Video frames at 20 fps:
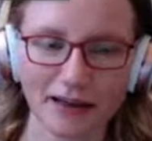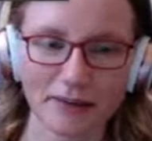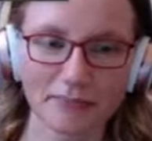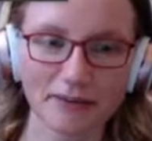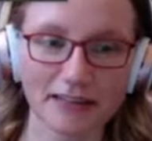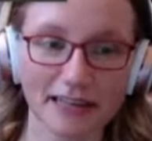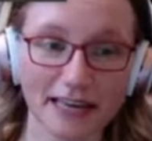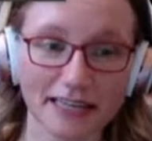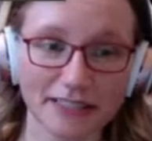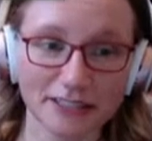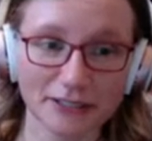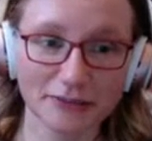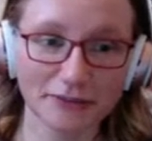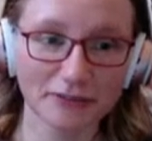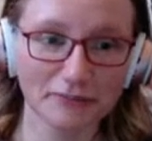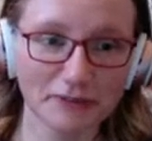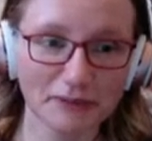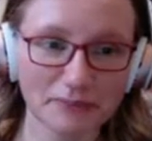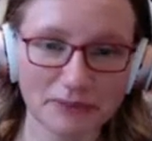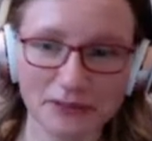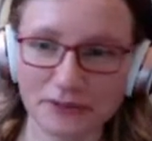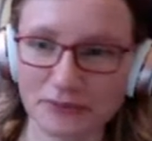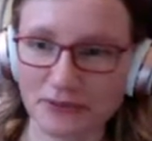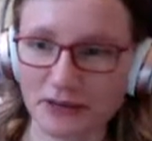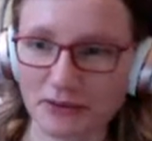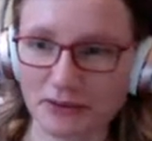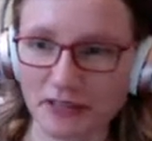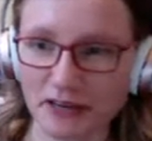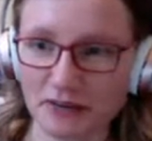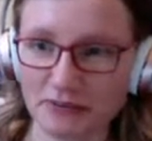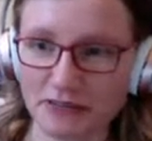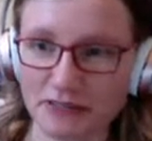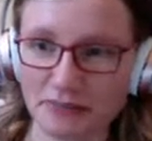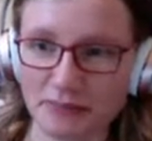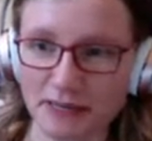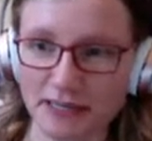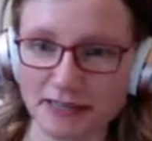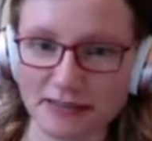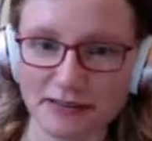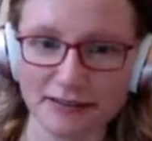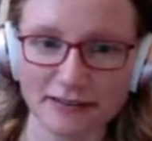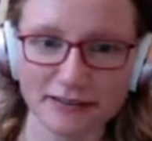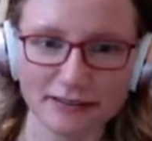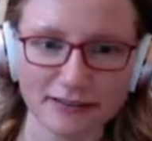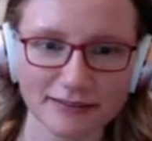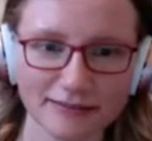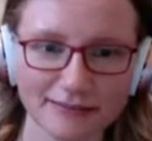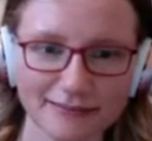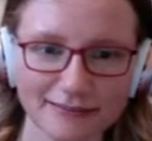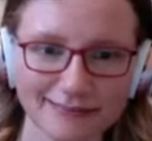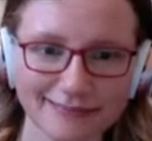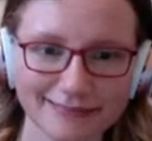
I'm glad you remembered what that was based on.